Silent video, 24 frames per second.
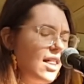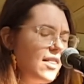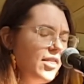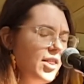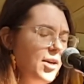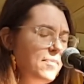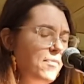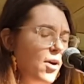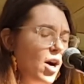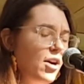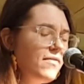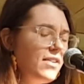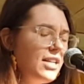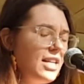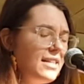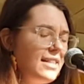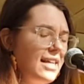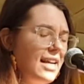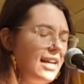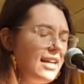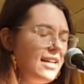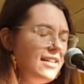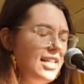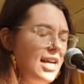the poverty
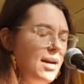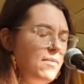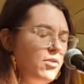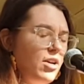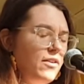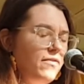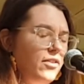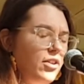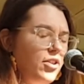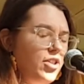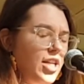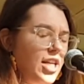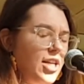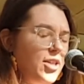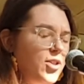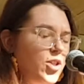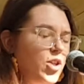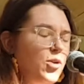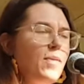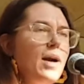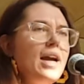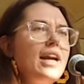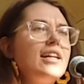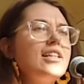they condemn refugees
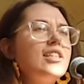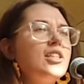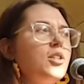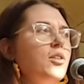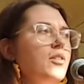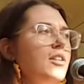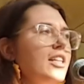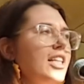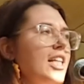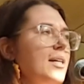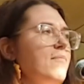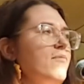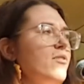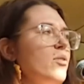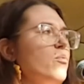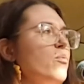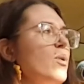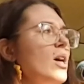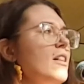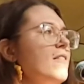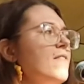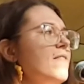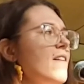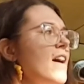to by excluding them from
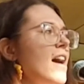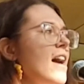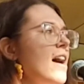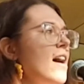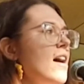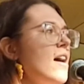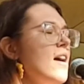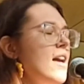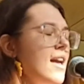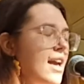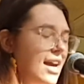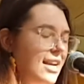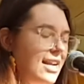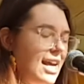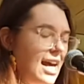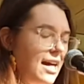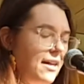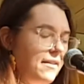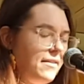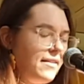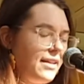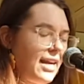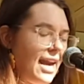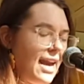welfare and
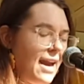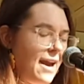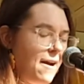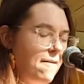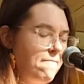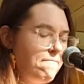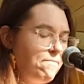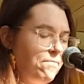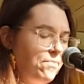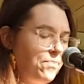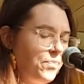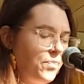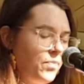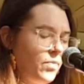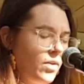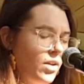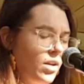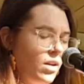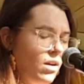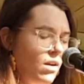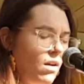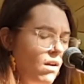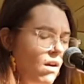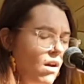healthcare.
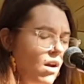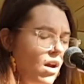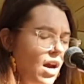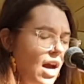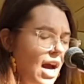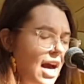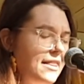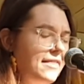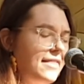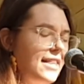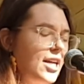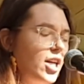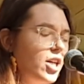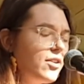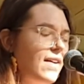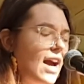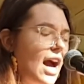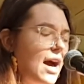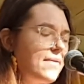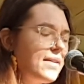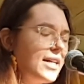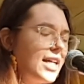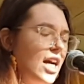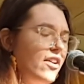I think of
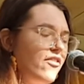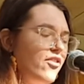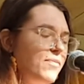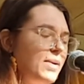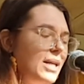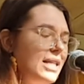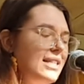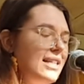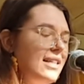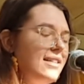how the government